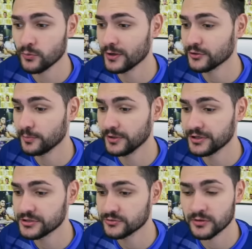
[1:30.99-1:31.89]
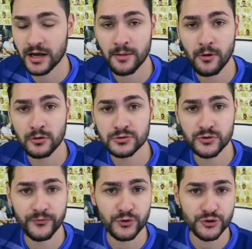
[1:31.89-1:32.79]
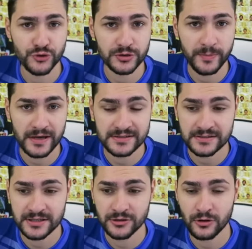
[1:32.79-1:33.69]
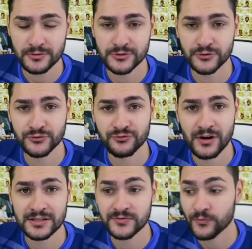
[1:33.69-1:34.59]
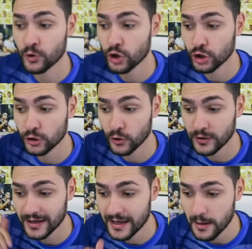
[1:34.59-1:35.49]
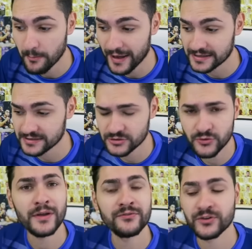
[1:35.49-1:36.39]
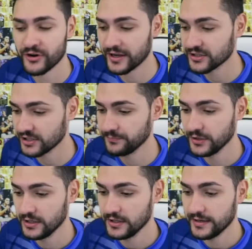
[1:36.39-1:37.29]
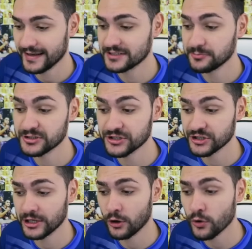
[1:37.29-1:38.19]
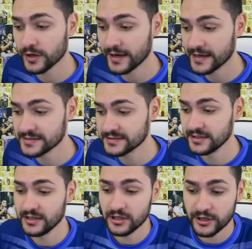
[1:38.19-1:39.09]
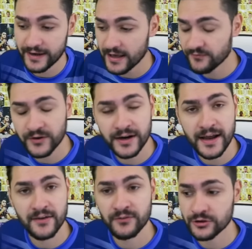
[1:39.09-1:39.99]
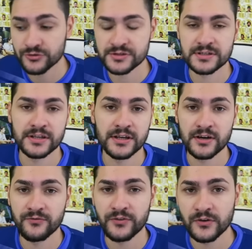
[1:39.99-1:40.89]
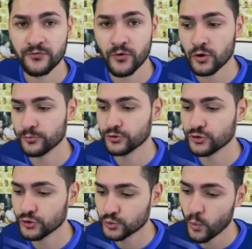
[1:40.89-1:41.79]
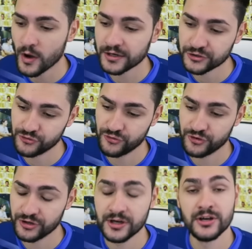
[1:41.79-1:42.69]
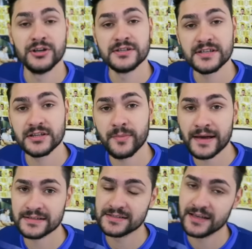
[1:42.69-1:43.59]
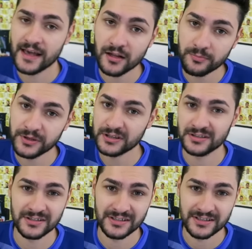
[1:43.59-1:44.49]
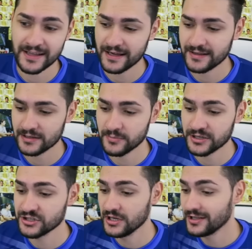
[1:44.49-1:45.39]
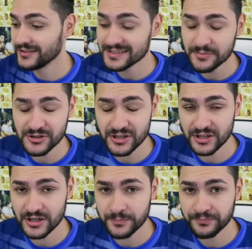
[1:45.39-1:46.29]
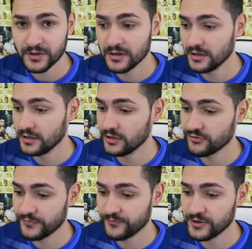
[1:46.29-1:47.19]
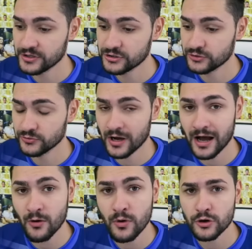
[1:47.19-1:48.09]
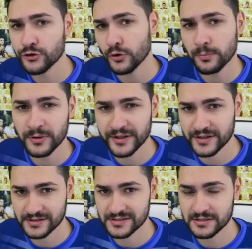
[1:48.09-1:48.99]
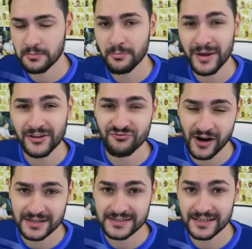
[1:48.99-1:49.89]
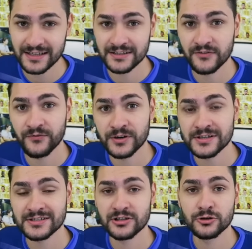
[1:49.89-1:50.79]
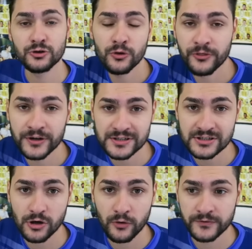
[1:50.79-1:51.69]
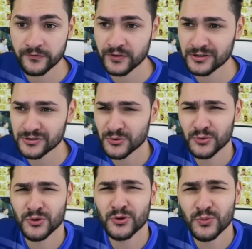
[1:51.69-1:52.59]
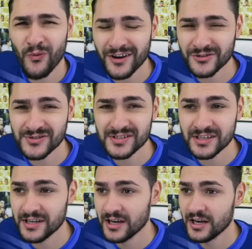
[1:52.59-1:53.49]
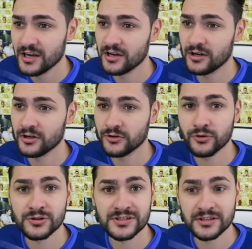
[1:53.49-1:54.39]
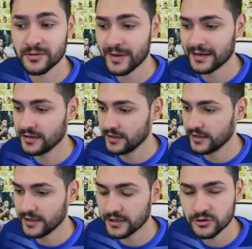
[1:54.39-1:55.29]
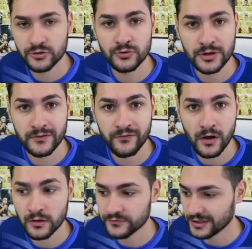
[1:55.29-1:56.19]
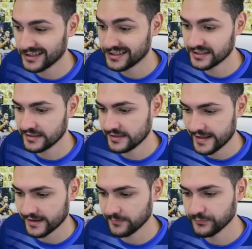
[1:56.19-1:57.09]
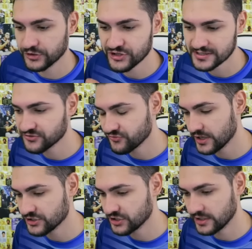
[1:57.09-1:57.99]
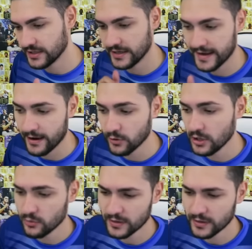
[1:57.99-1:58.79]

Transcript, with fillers: You want your players to come also for short passes and also do runs for long passes. You want variety. Next, positioning, organized. Never ever use here free form. You don't want your center backs helping the attack that much. This option here refers to how your players make runs in the first two-thirds of the field. So you don't want to see your center back getting too involved in the attack. Chance creation now.